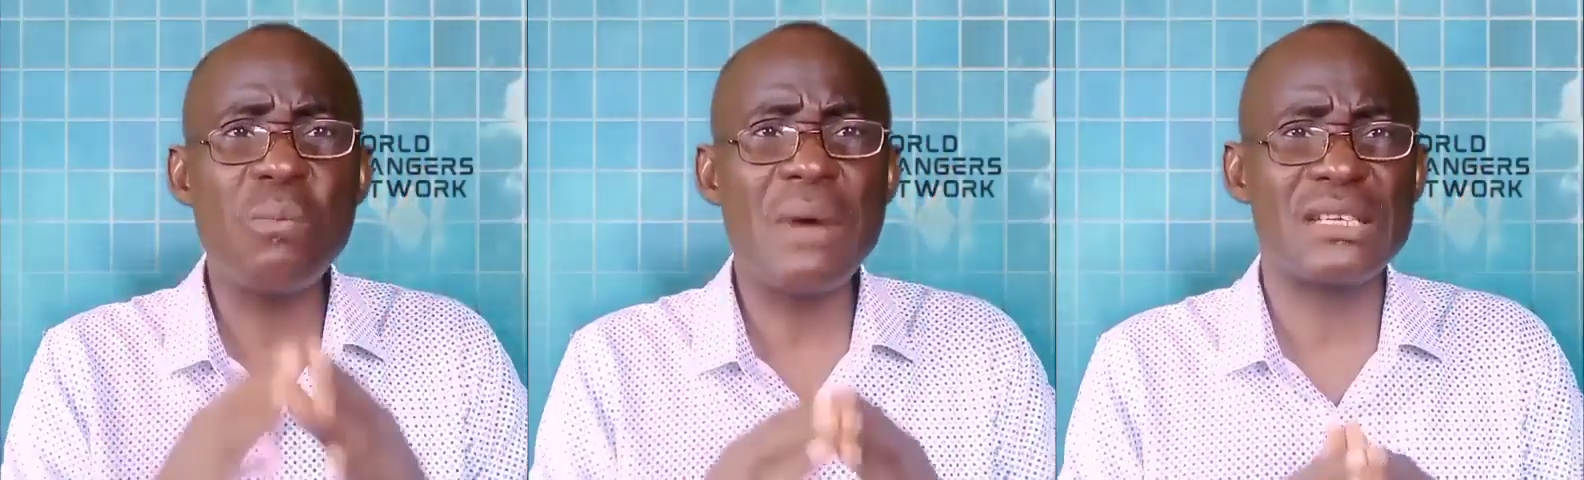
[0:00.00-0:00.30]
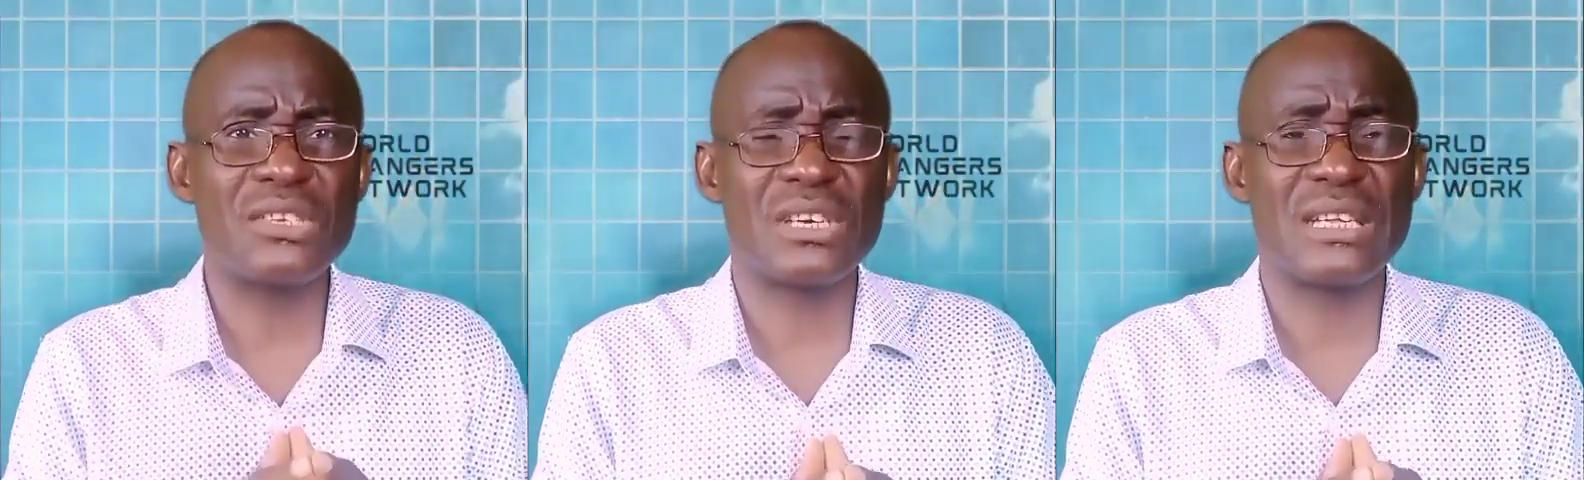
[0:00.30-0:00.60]

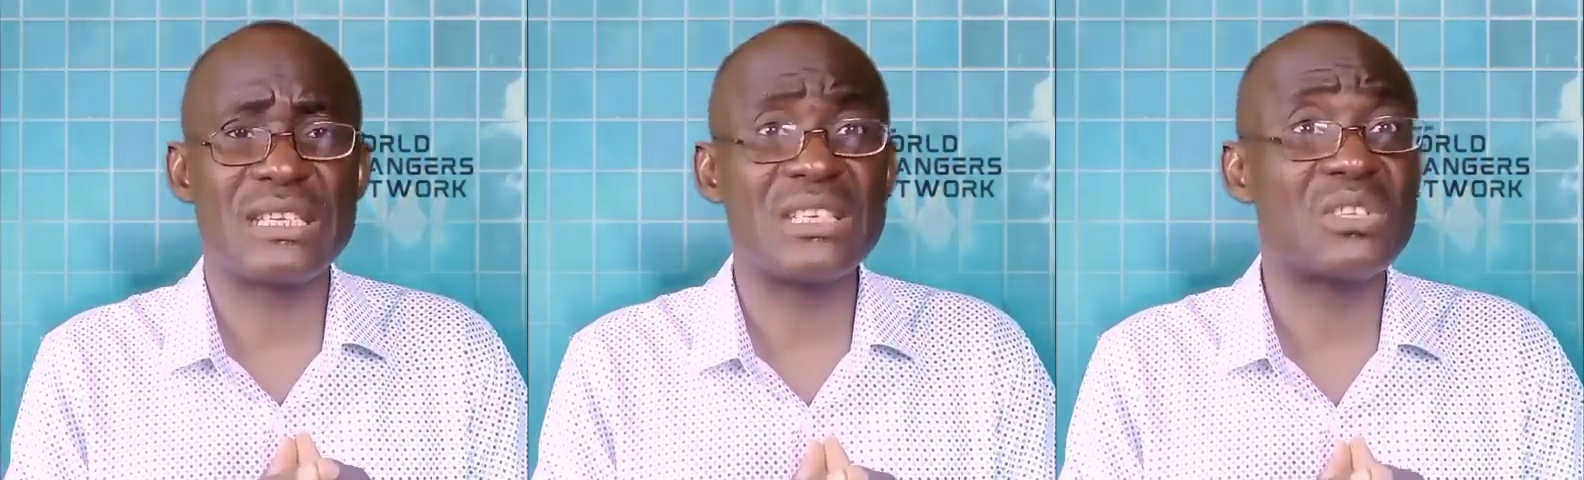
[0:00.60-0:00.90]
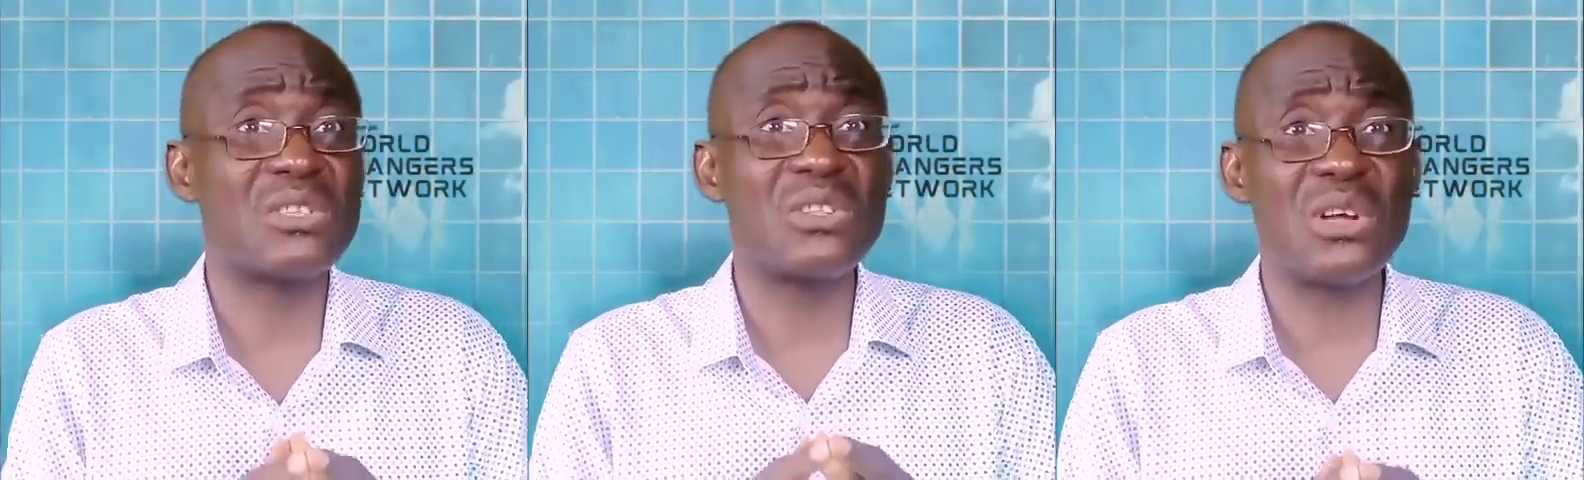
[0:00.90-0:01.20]
human strength
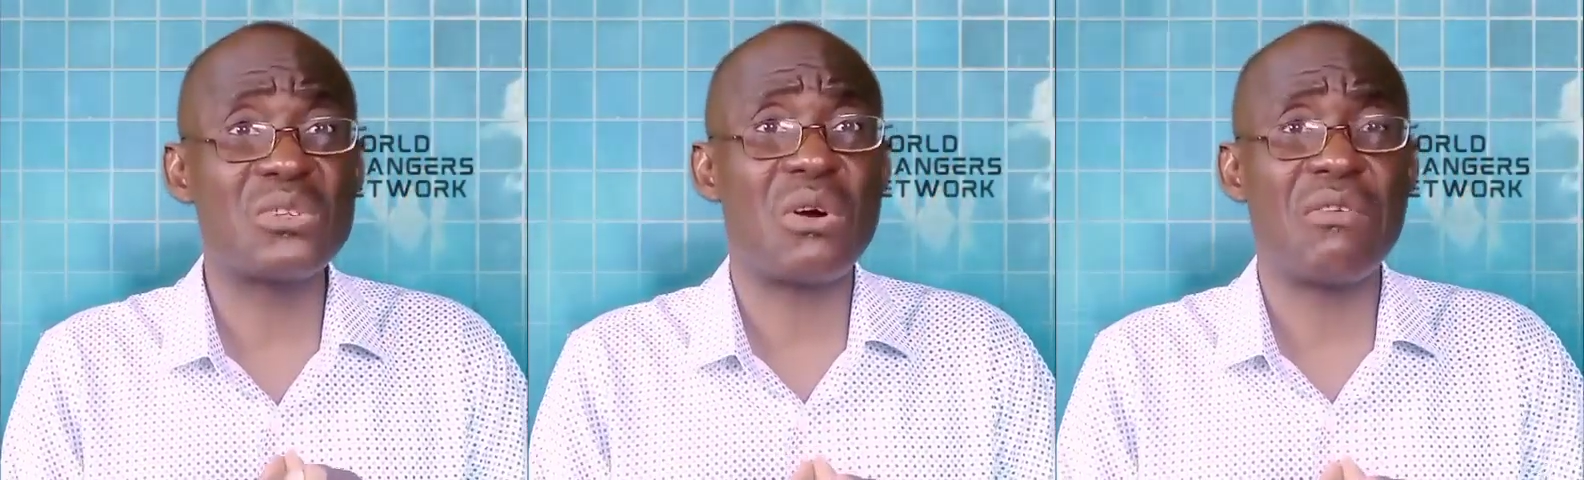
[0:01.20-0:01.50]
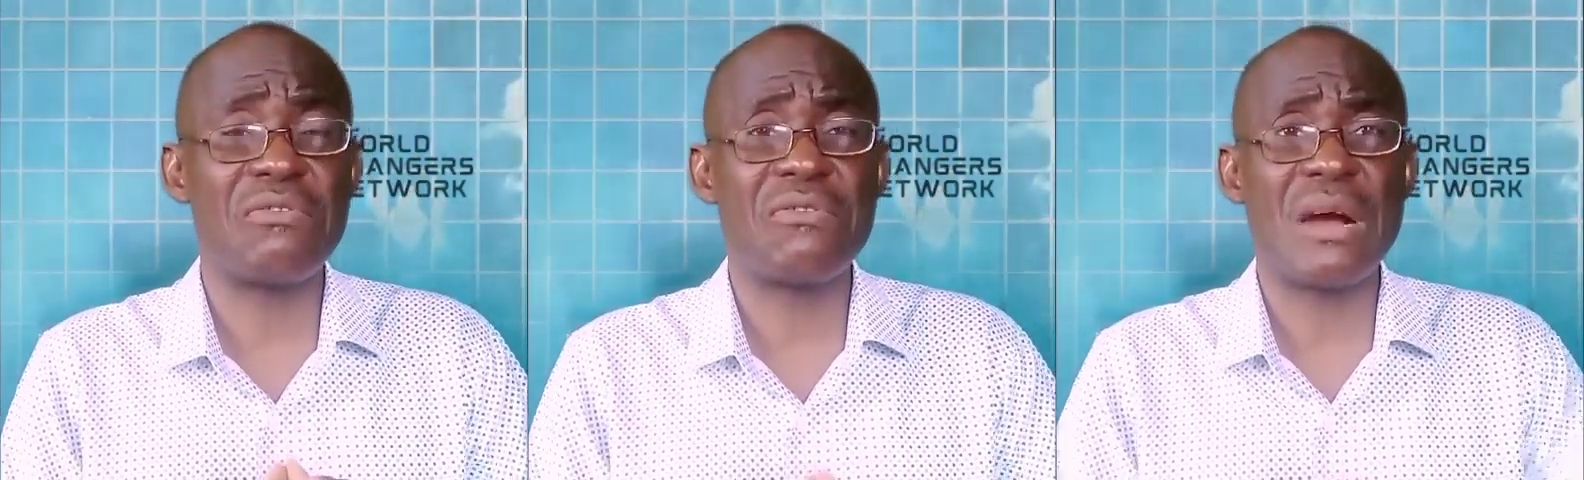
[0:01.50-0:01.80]
is not
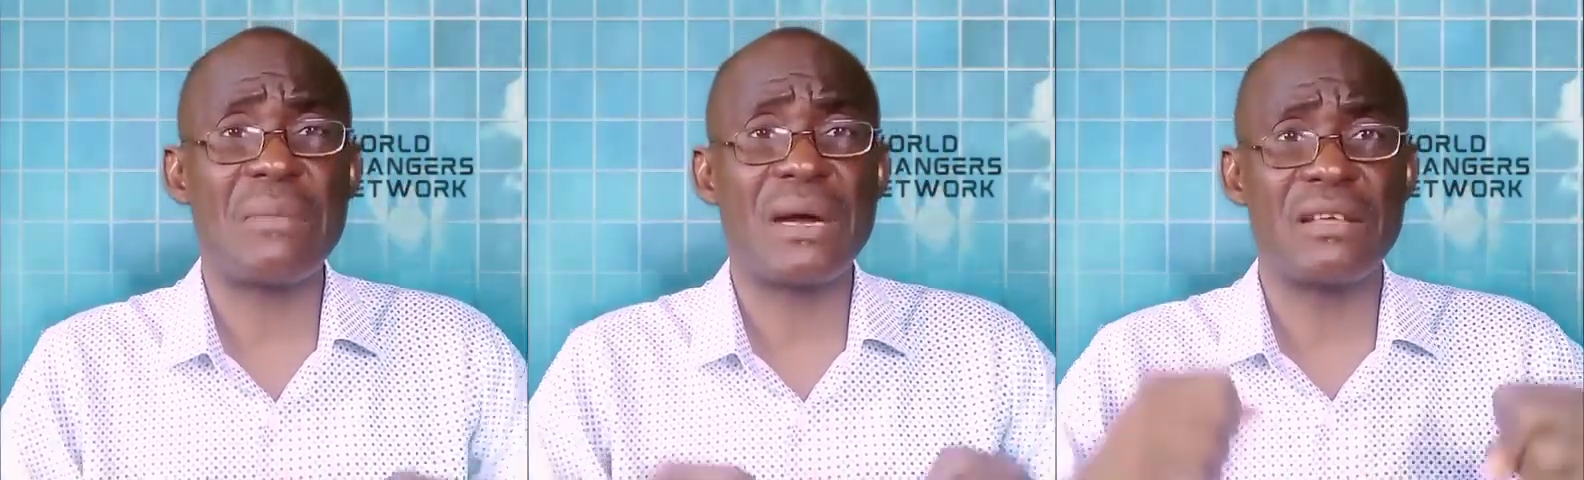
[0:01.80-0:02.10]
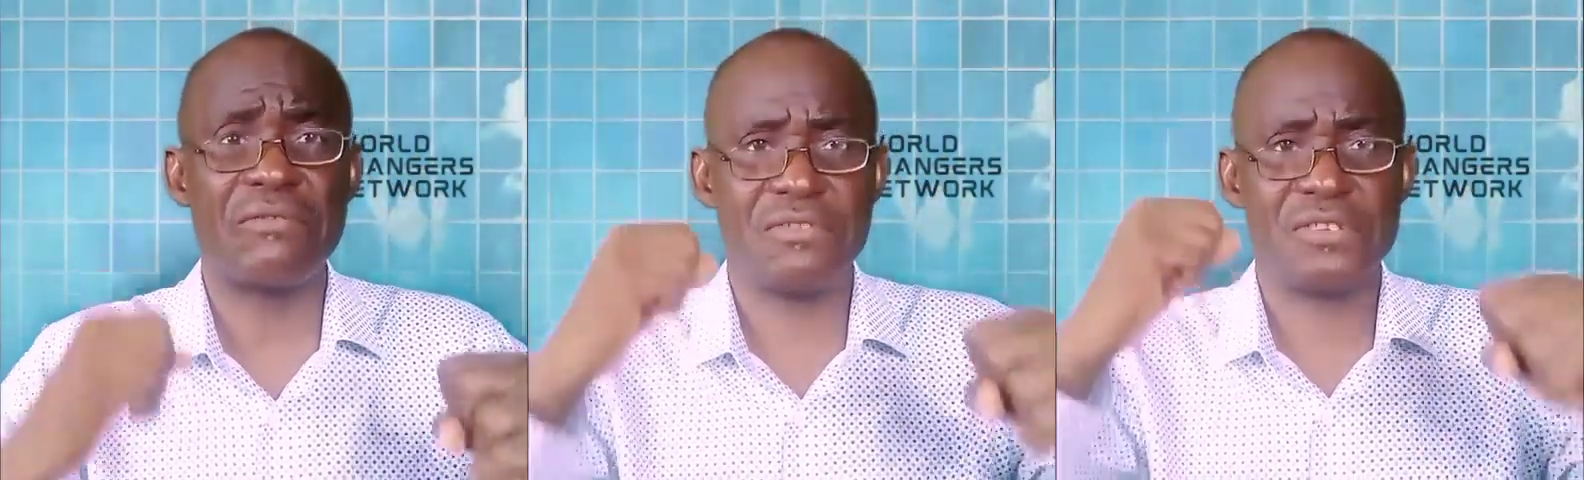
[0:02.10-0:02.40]
often
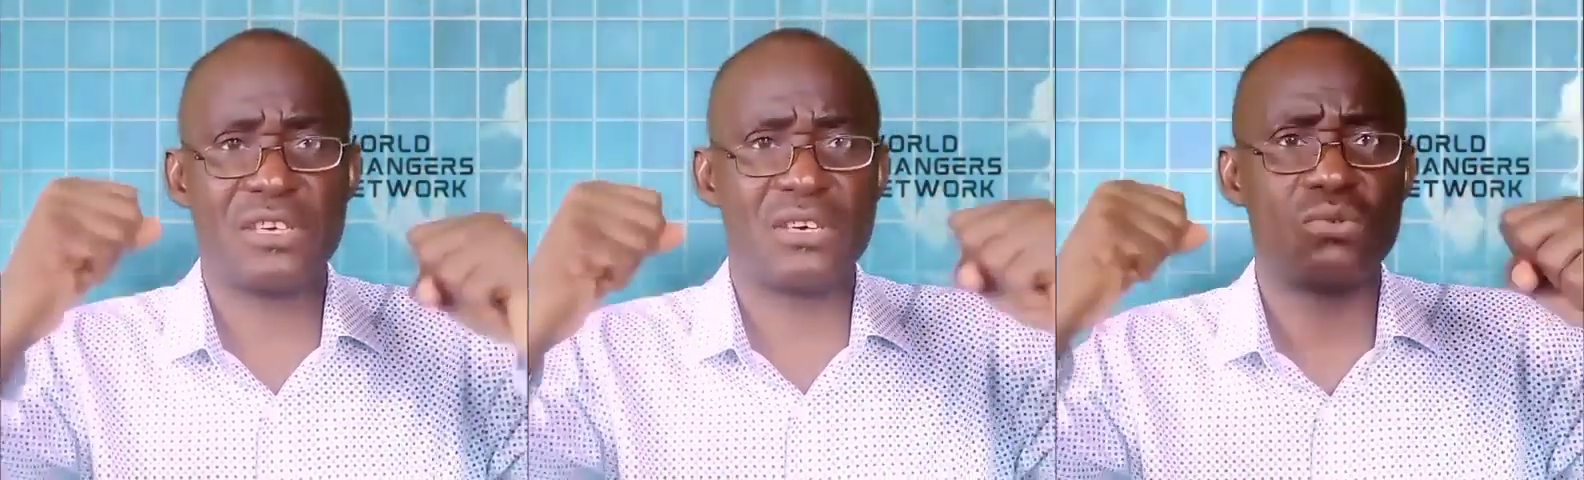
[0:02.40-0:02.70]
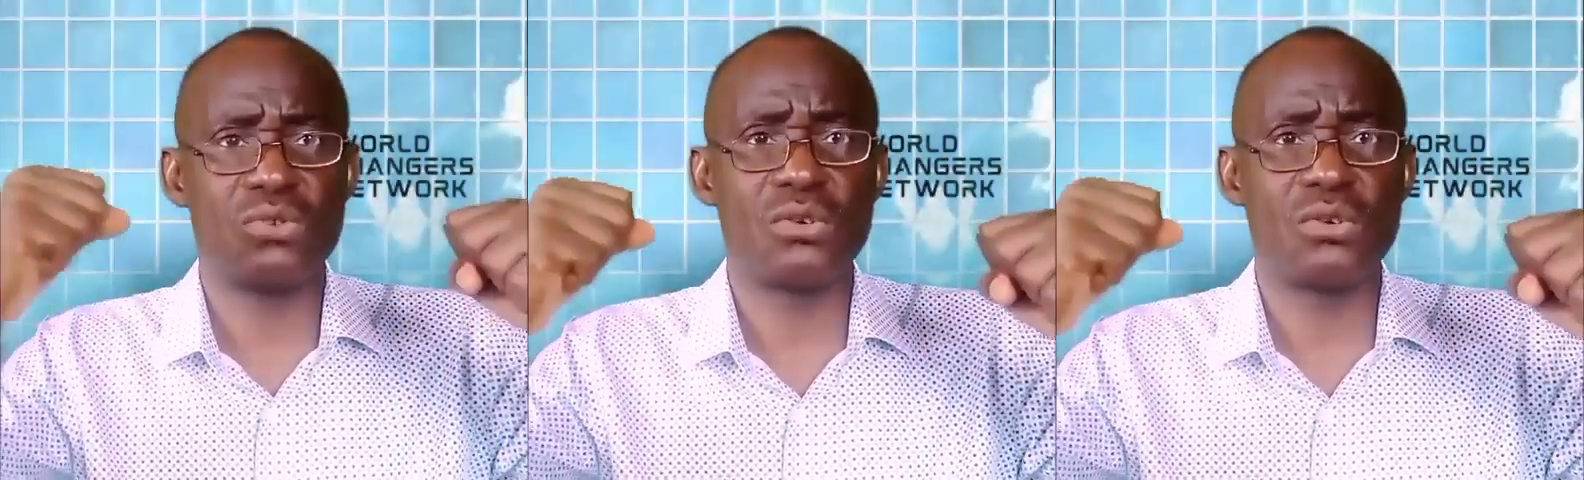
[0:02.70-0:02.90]
about the physical